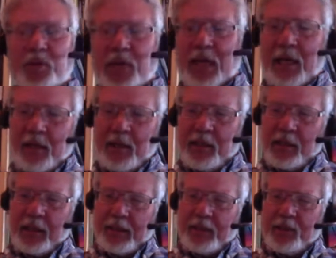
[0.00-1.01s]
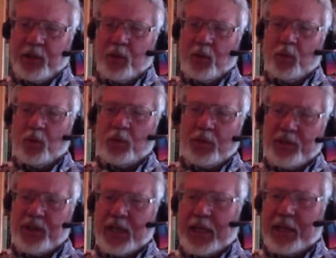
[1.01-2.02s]
Allen Dulles who
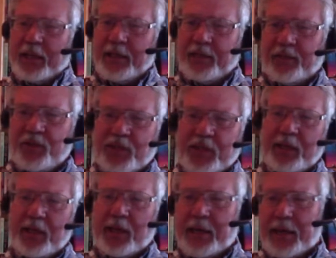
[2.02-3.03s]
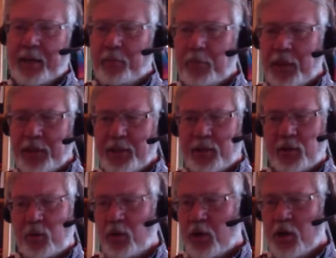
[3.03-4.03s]
decided that the CIA
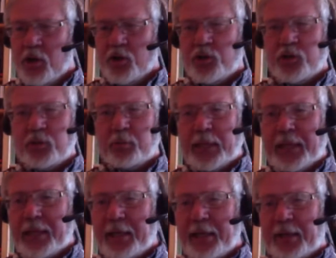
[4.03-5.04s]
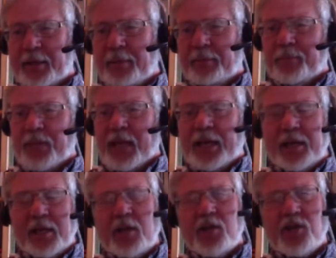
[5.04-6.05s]
motto should be, "And
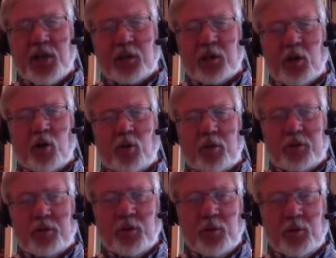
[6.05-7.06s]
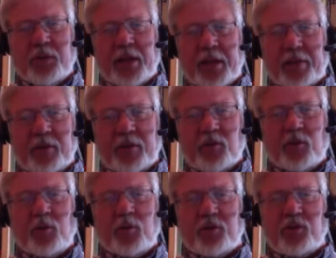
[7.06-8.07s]
ye shall know the truth, and the
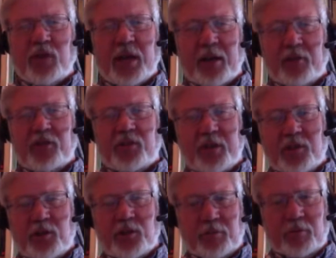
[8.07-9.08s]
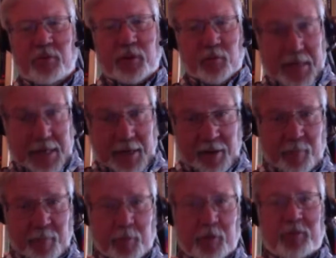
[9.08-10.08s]
truth shall set you free." Right out of the
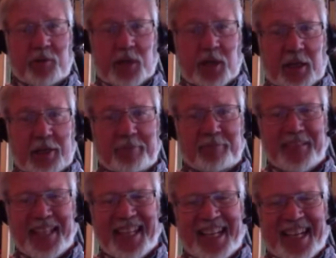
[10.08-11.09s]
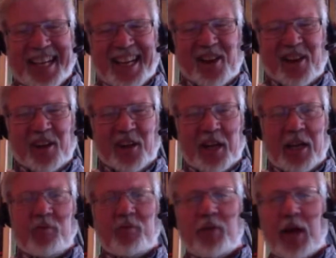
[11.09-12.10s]
Book of John. Wow.
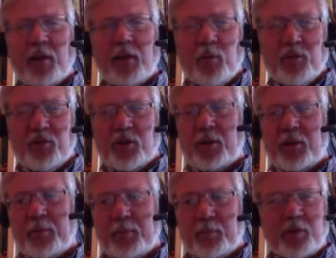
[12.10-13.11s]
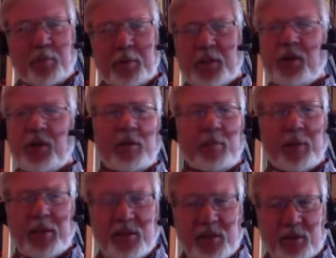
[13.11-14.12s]
His father was a Presbyterian
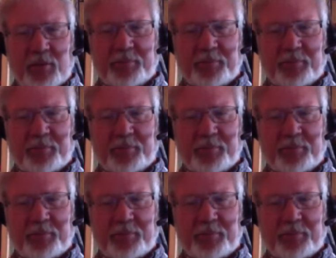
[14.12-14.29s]
minister.